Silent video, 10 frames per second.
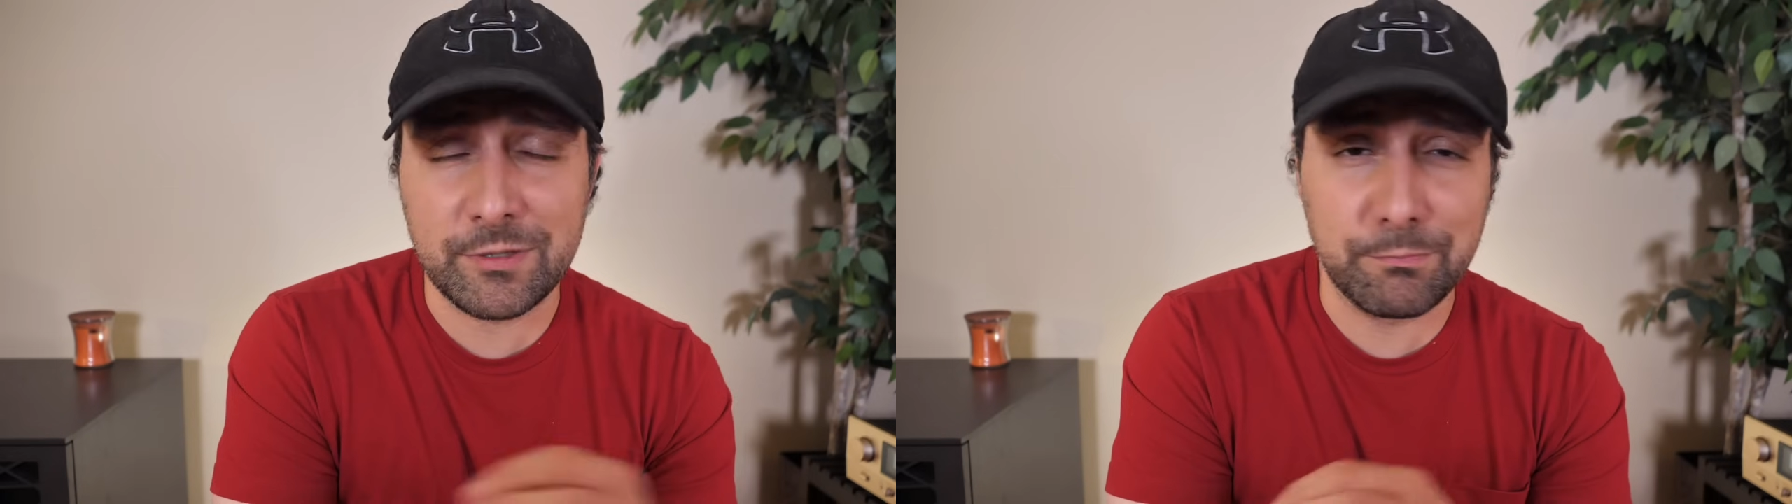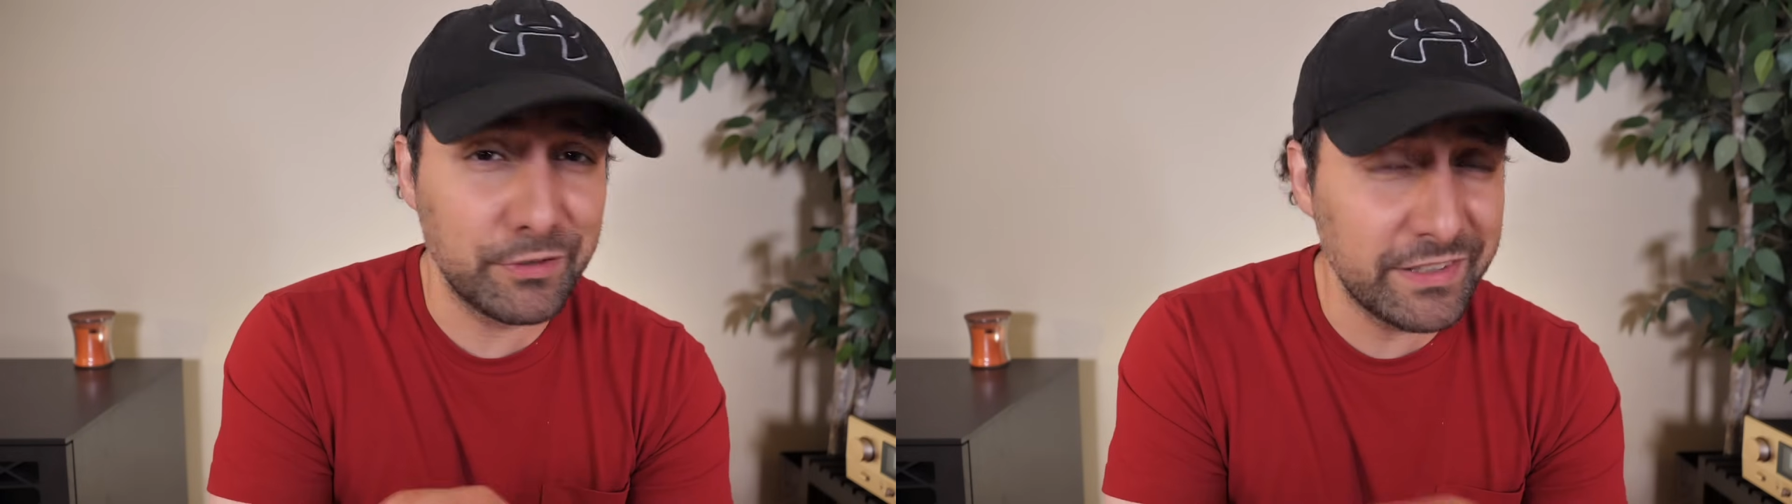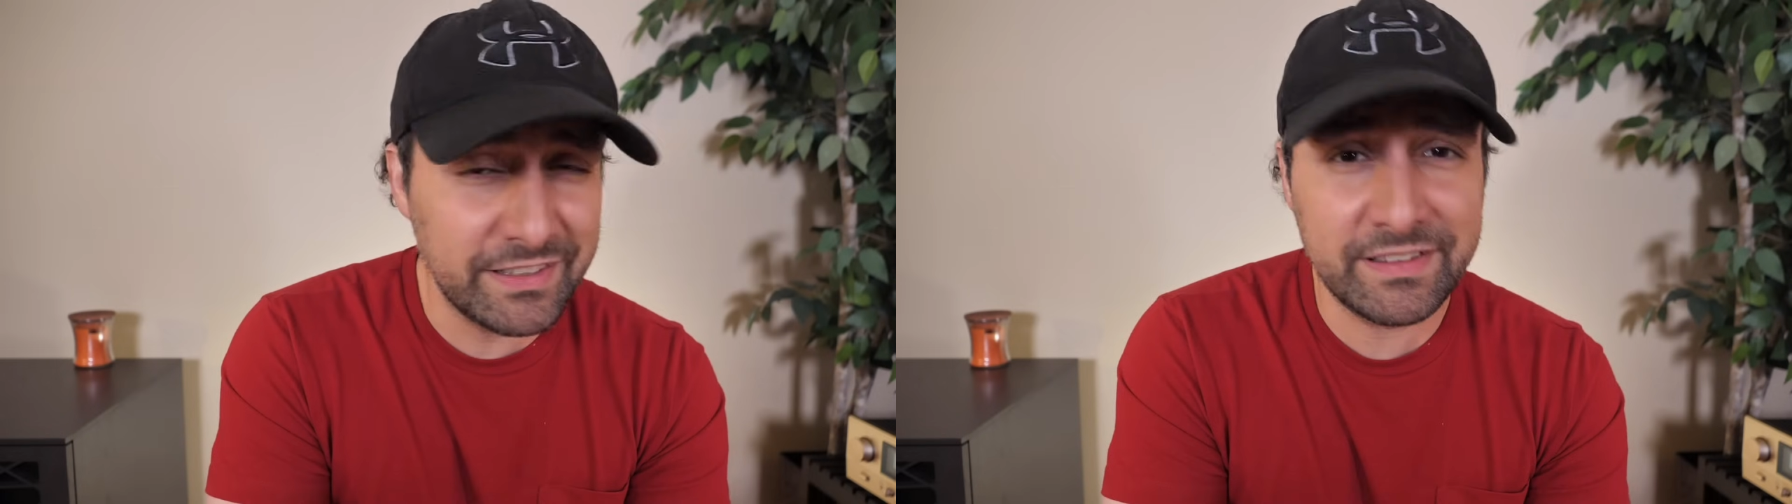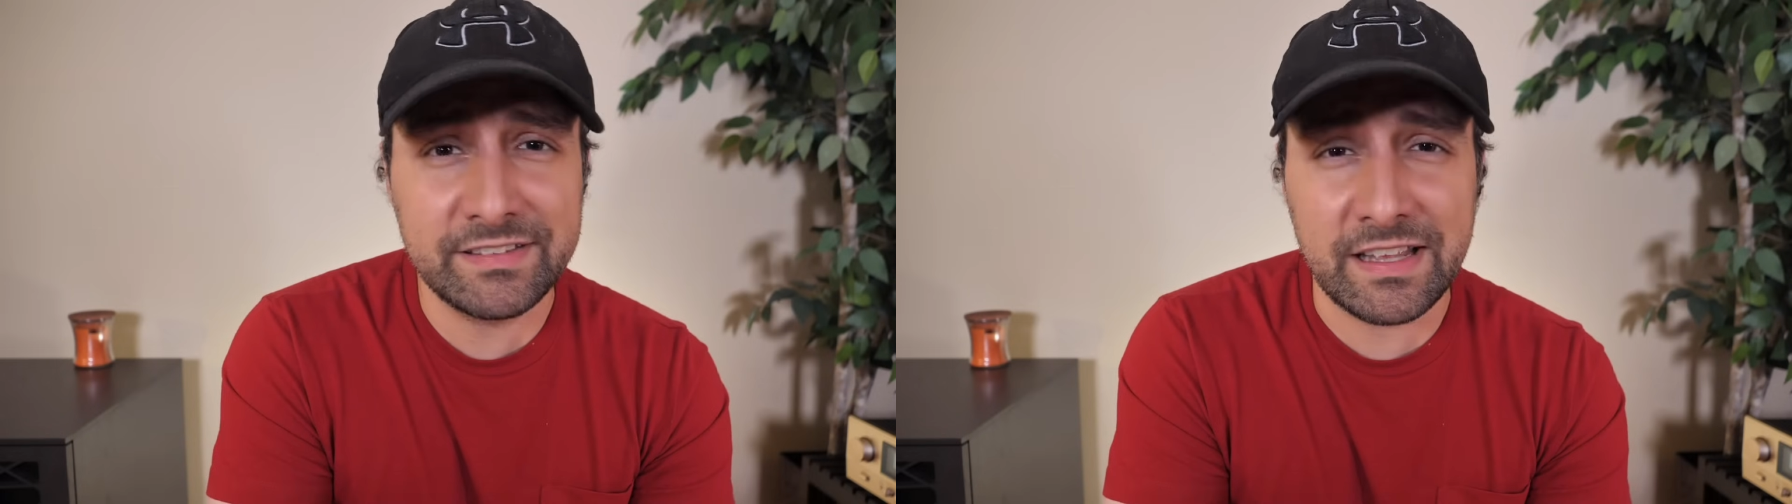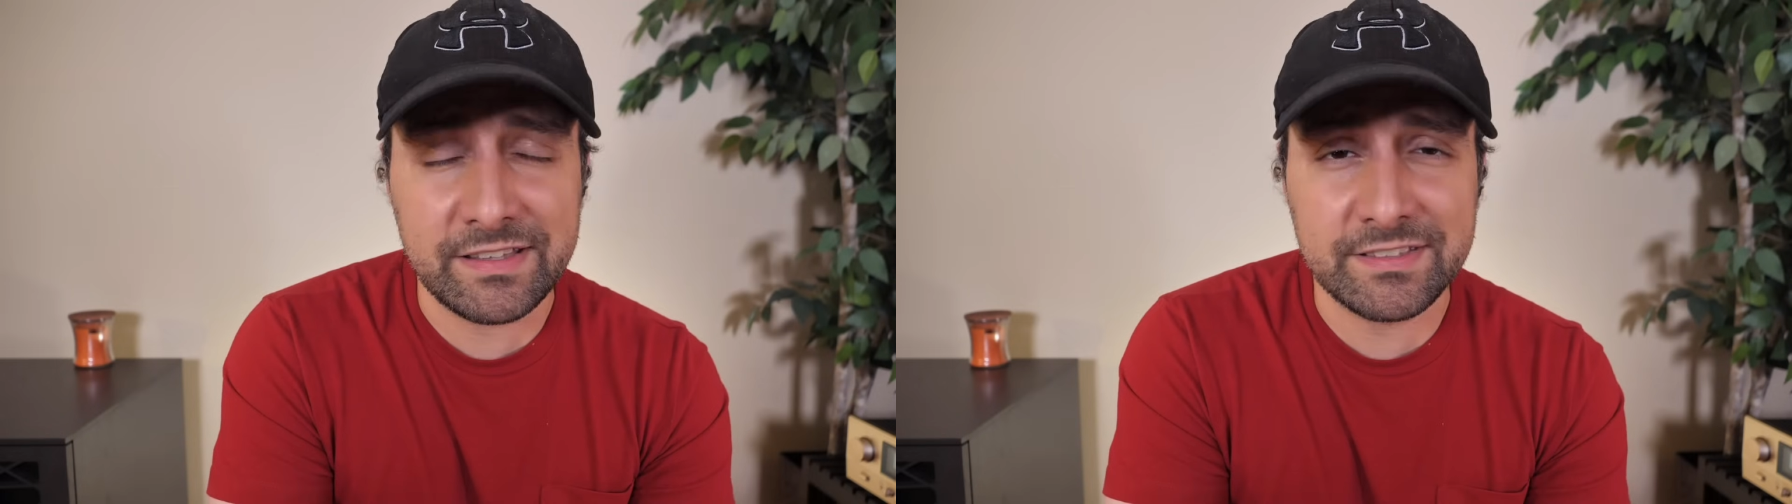completely
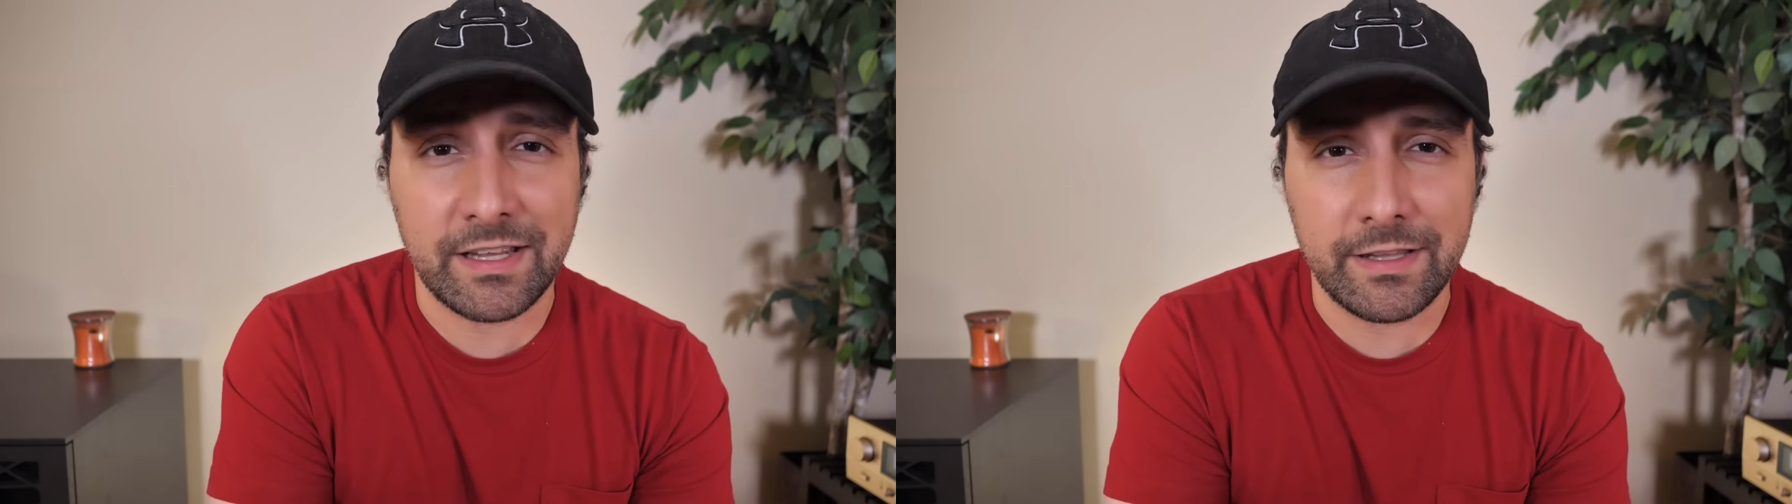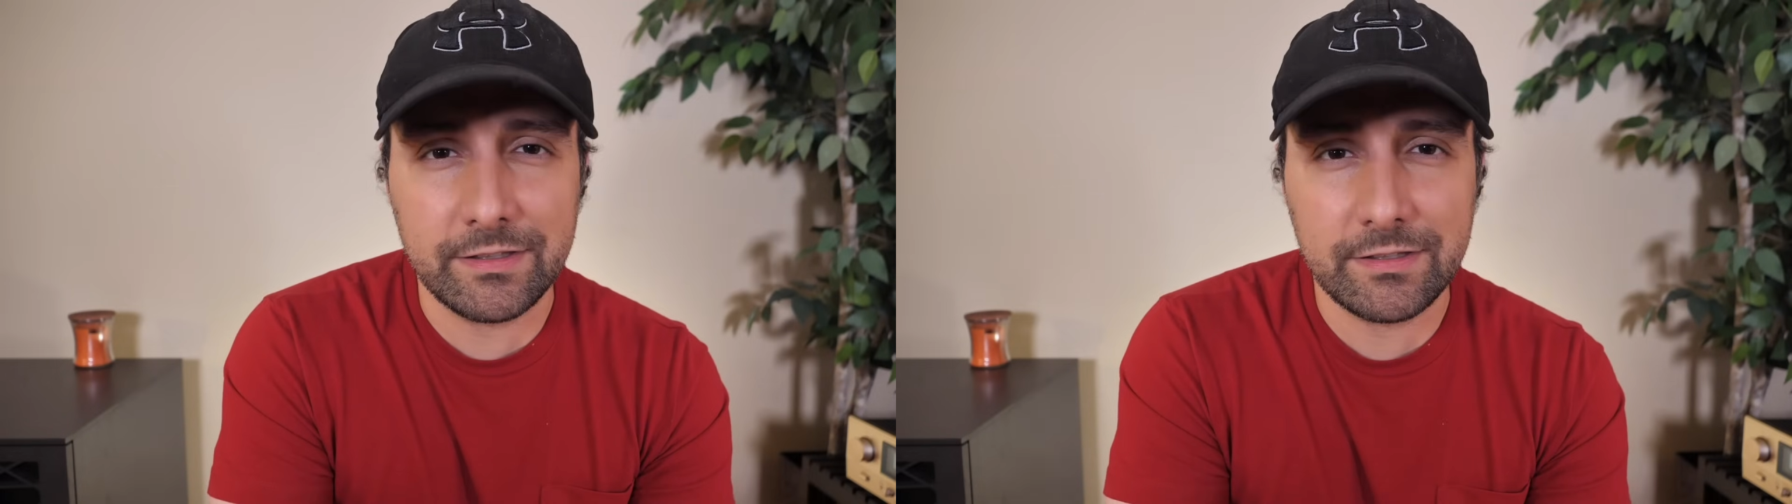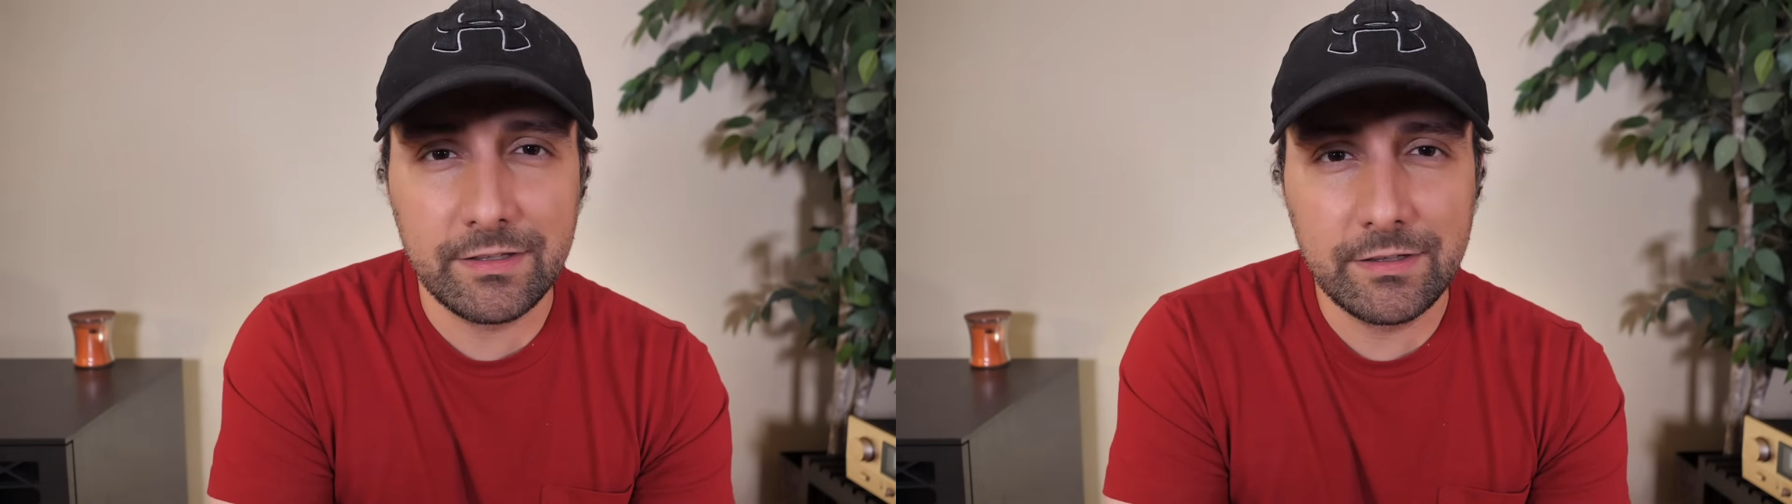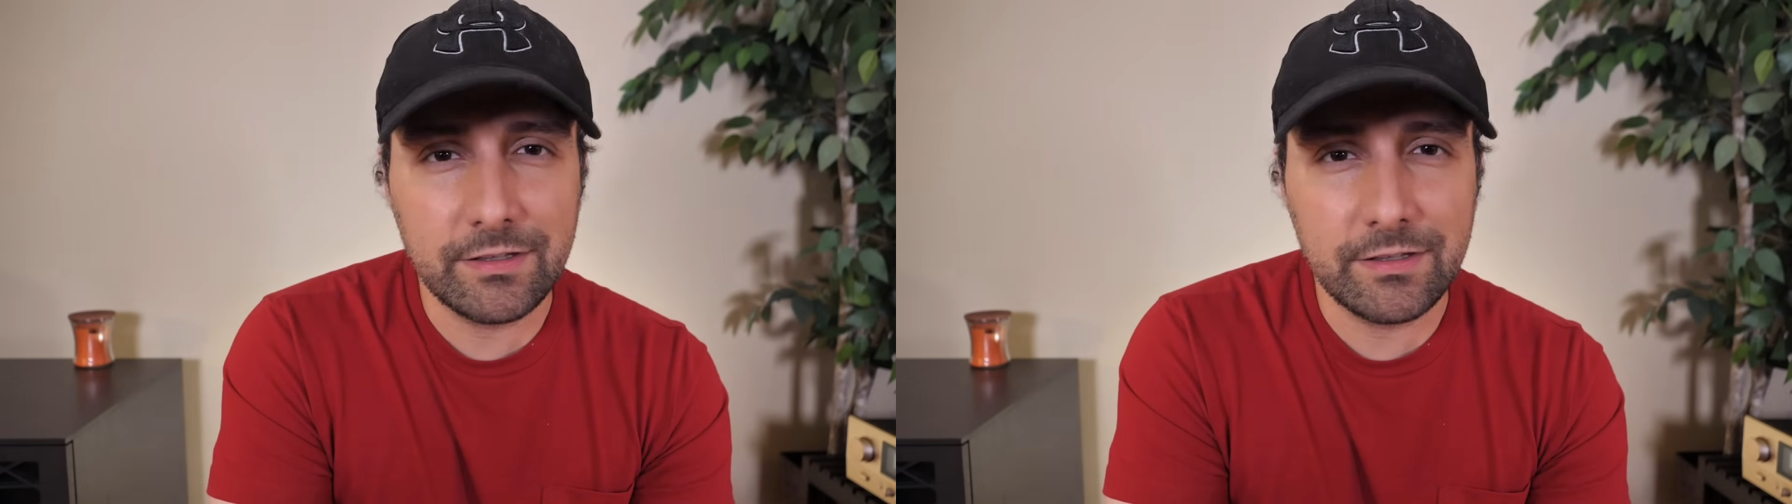dead silent.